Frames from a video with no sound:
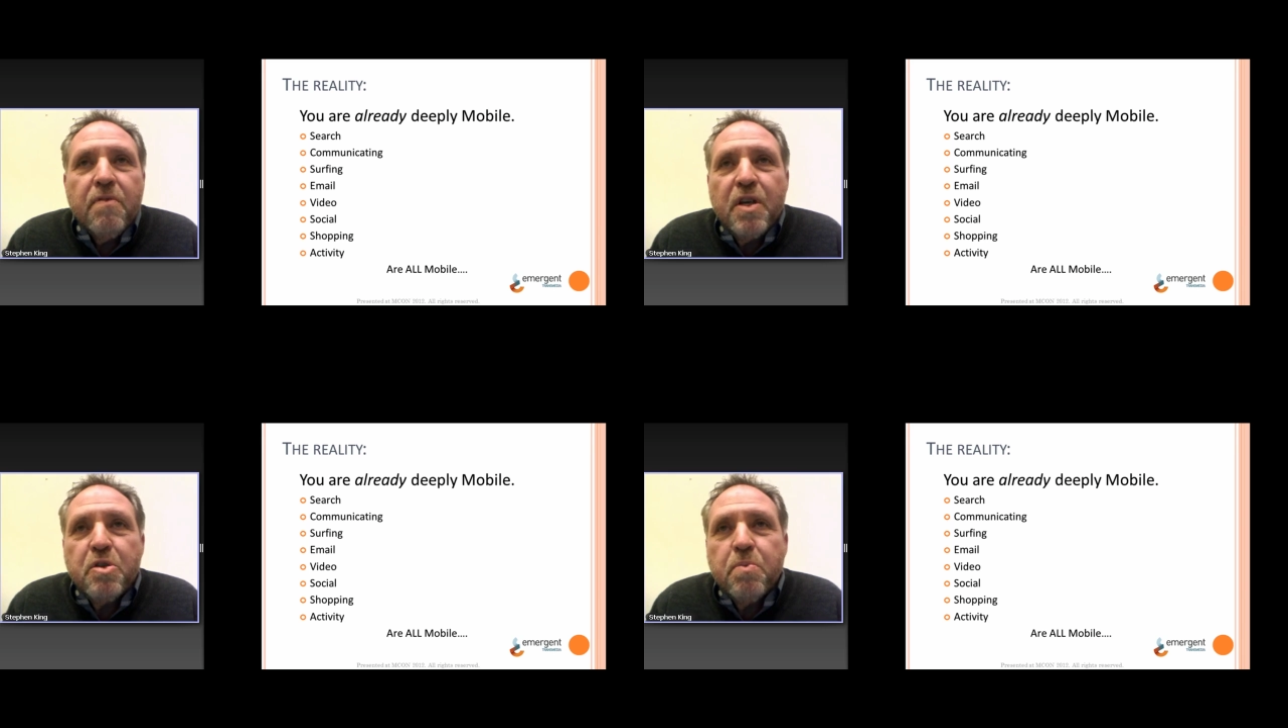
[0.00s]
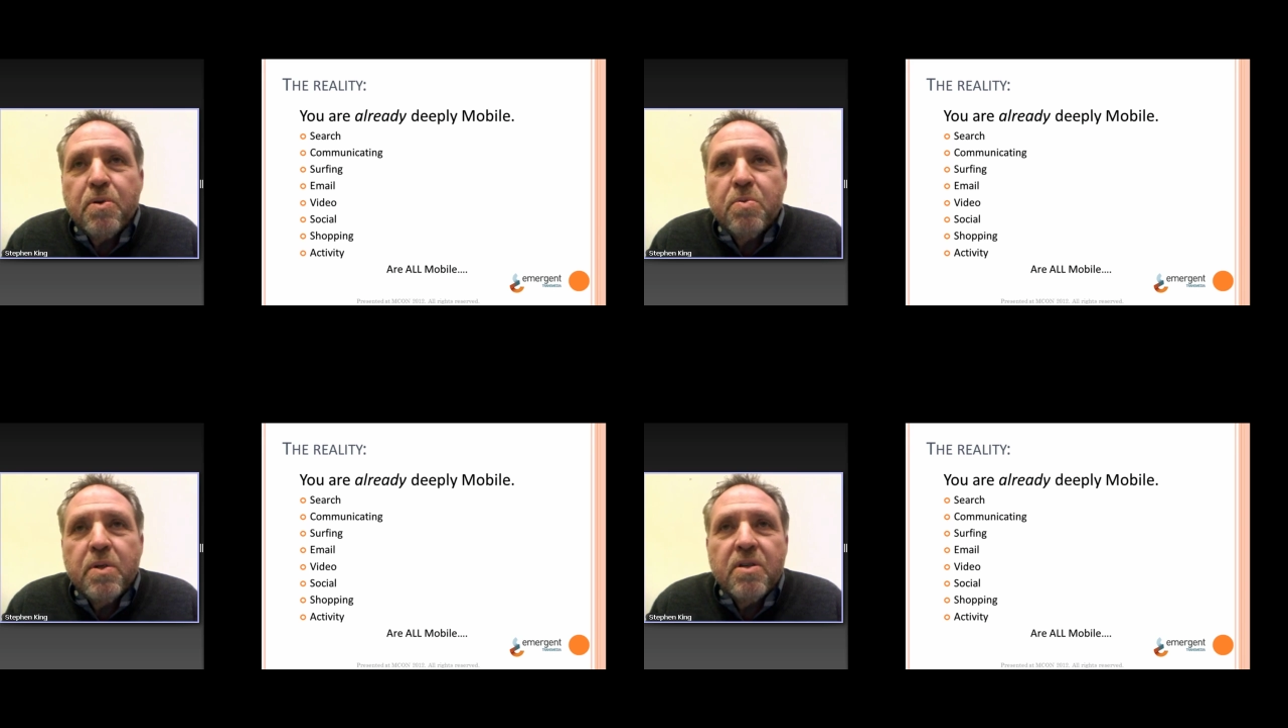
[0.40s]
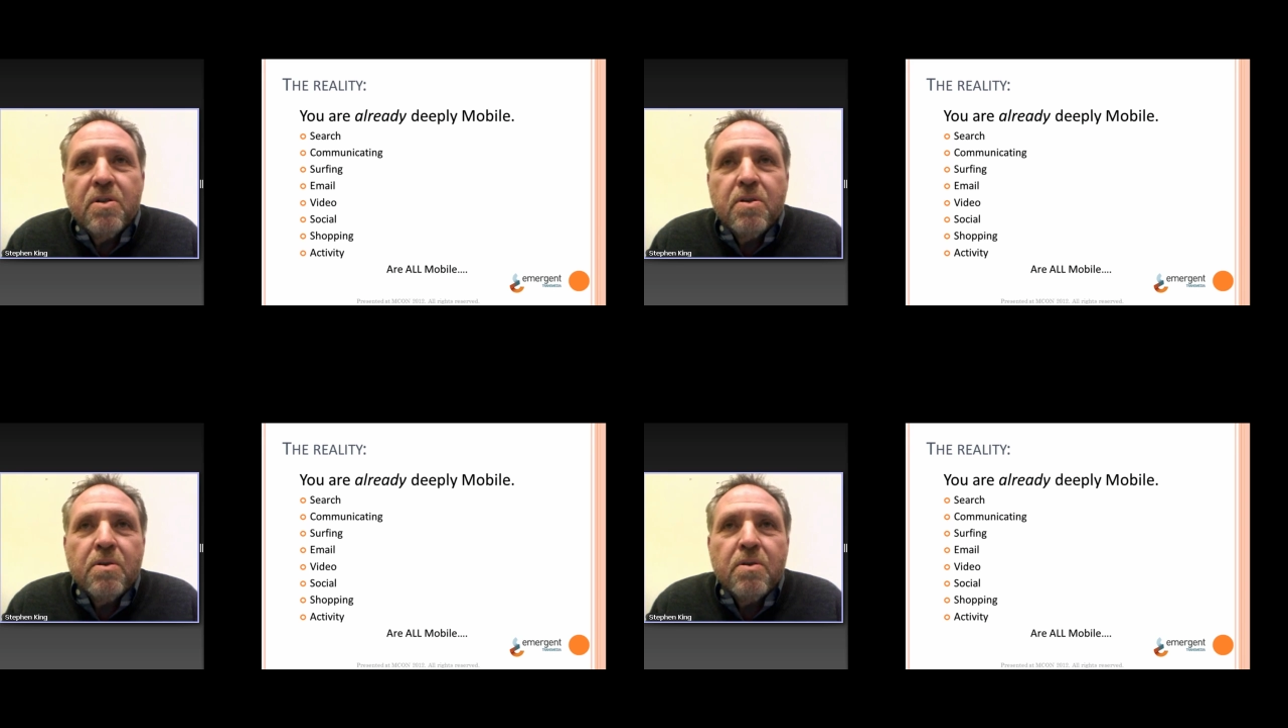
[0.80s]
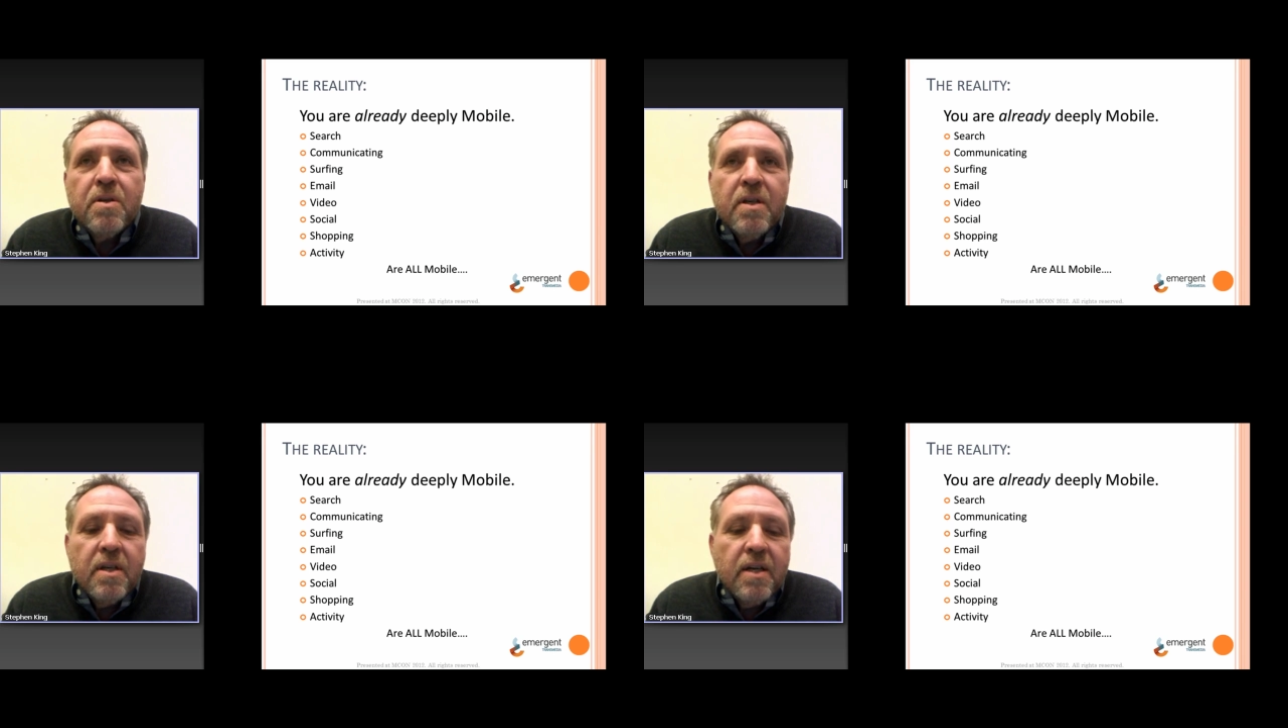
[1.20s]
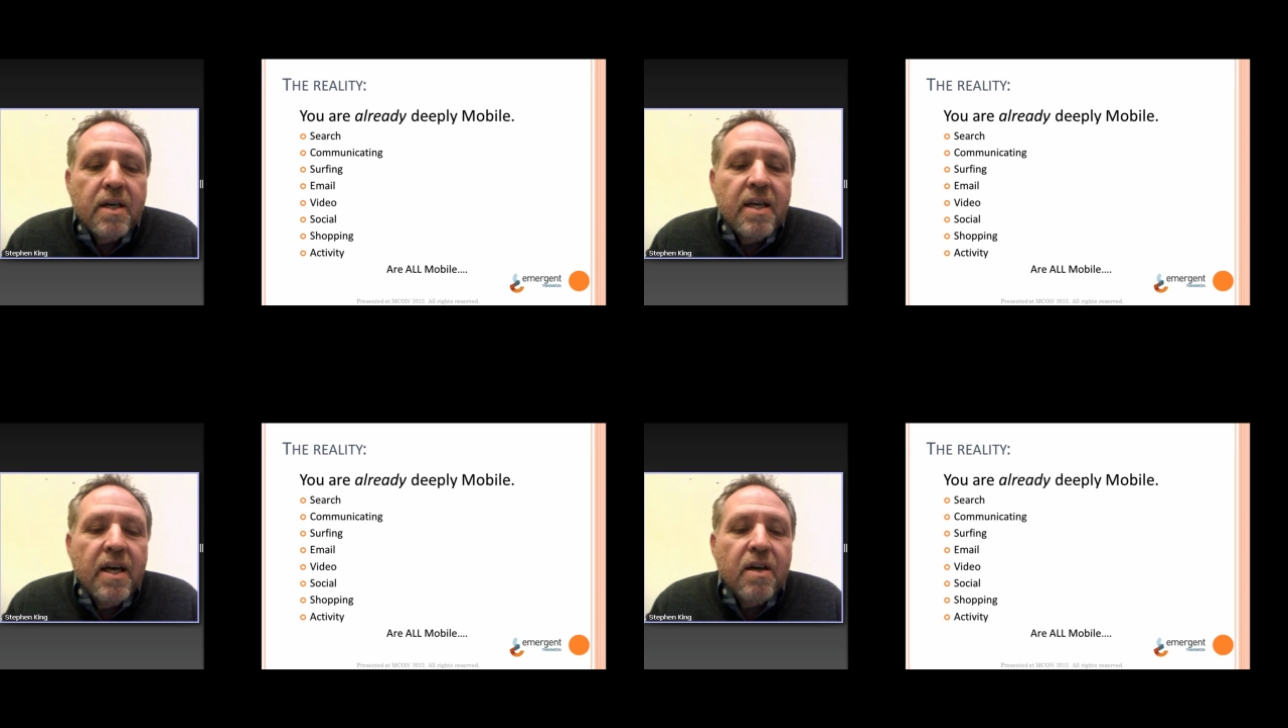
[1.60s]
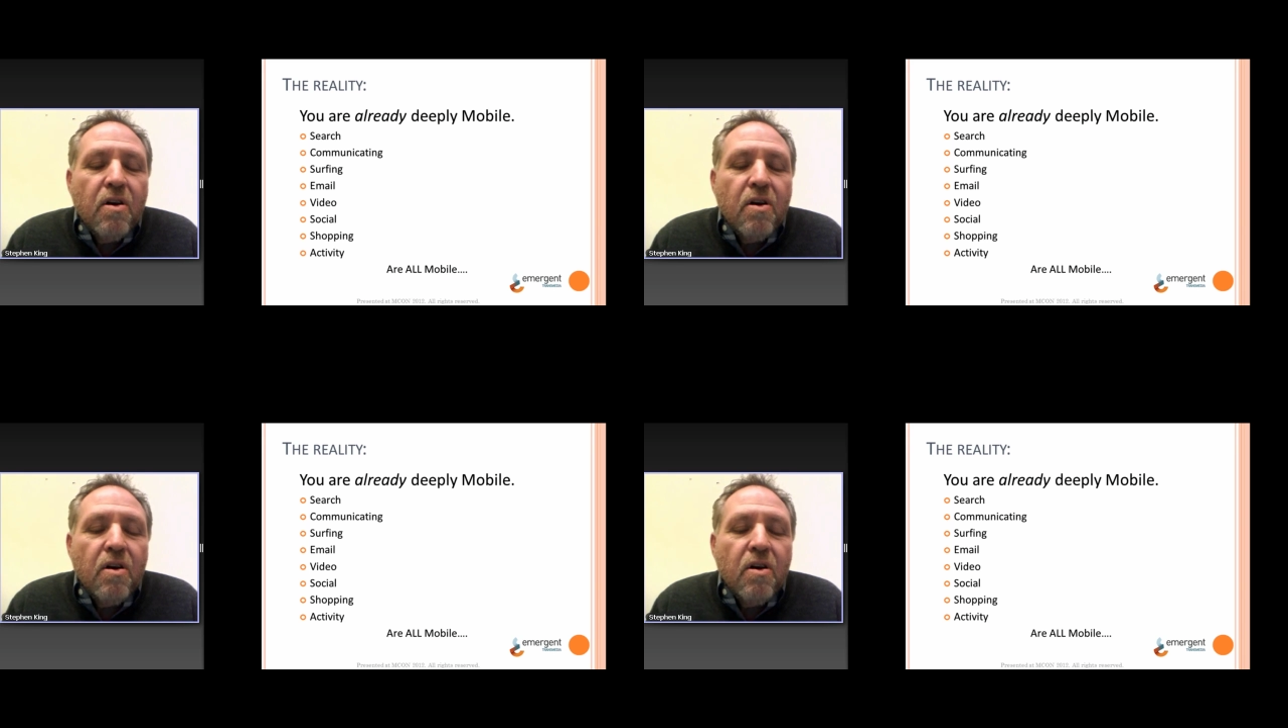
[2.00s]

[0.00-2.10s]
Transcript: Facebook, Twitter, again,